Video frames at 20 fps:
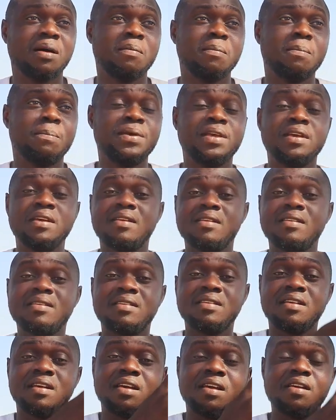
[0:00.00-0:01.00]
being
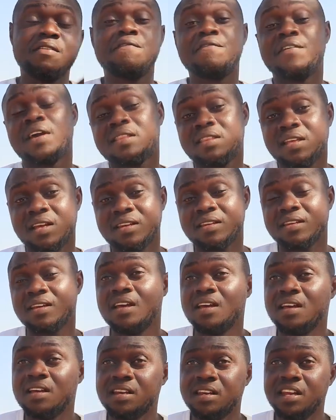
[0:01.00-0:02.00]
infected.
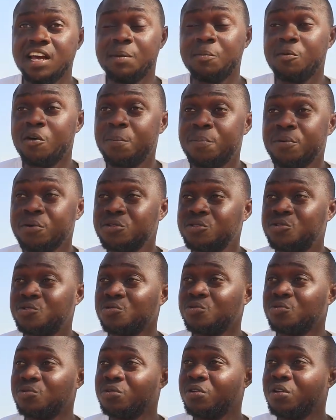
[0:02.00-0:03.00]
They are more prone
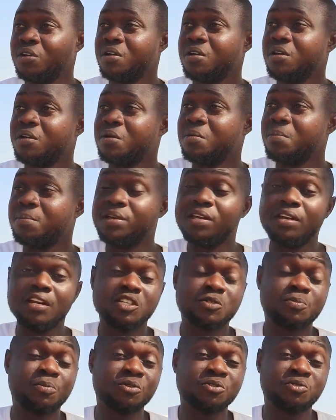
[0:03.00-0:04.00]
to being
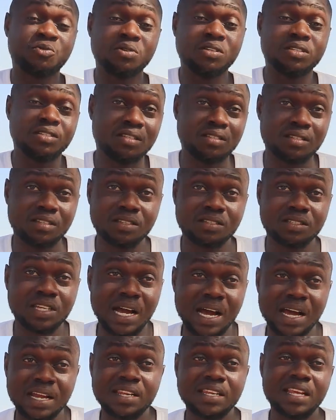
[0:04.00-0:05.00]
exposed to diseases,
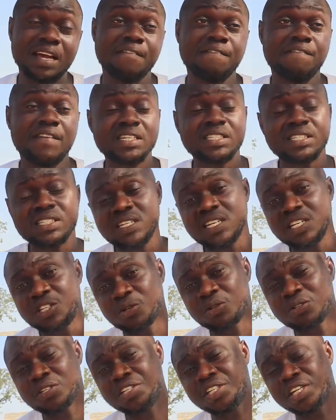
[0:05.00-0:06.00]
and their
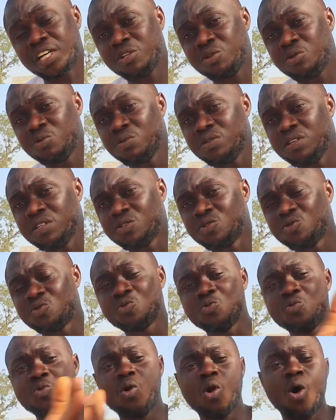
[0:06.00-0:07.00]
vaccination schedule is
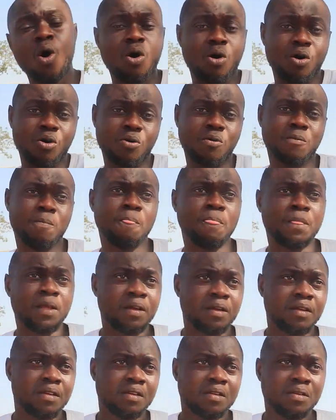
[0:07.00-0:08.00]
too long.
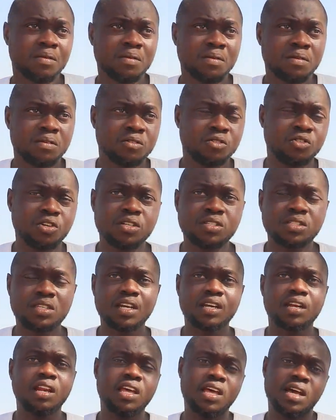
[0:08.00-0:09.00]
Just
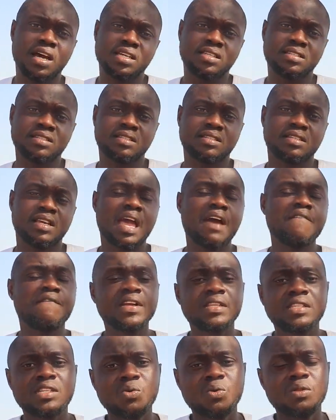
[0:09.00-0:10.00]
take layers.
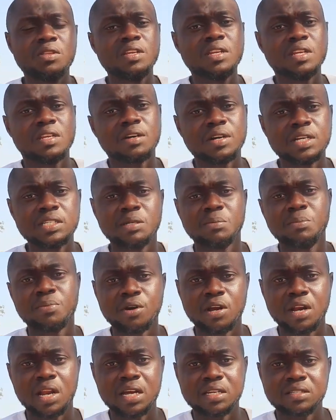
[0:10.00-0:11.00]
Everything you did in raising
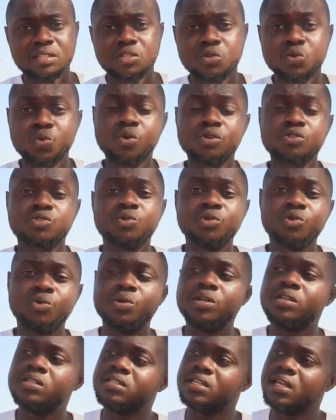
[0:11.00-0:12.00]
broilers, you also do
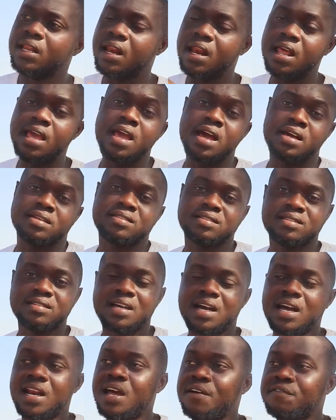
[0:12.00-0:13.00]
it in layers.
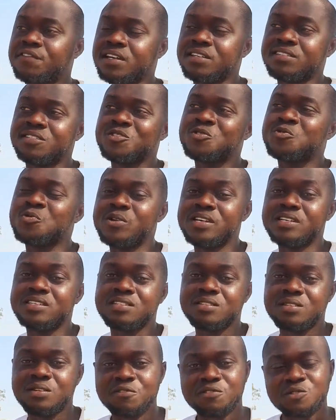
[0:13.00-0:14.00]
And after 6
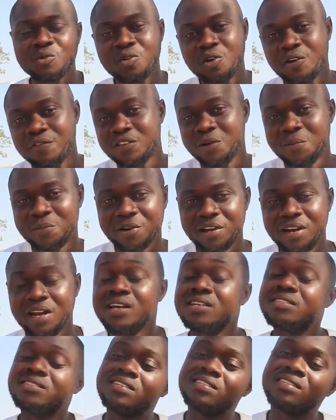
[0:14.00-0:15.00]
weeks, you've sold up the
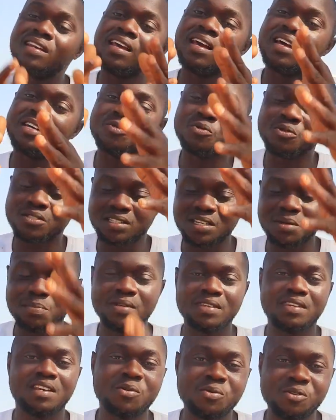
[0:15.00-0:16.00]
broilers. These layers will still be
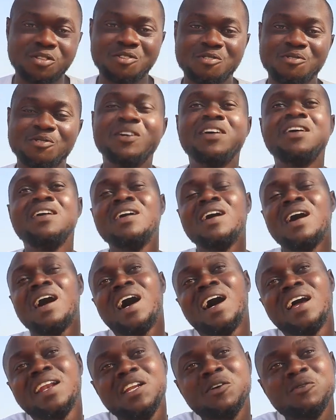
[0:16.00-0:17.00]
there with you,
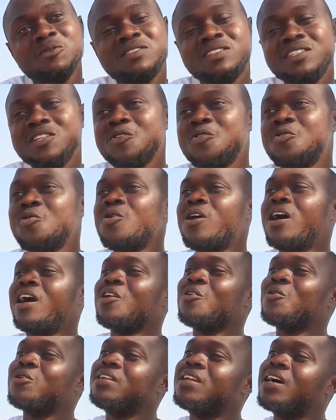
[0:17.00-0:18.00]
and they will still go
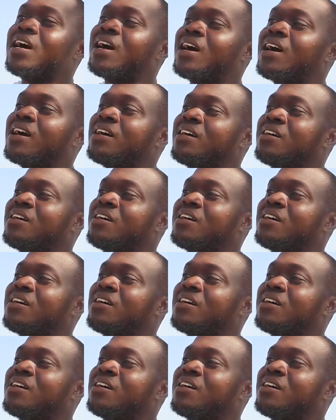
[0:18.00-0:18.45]
another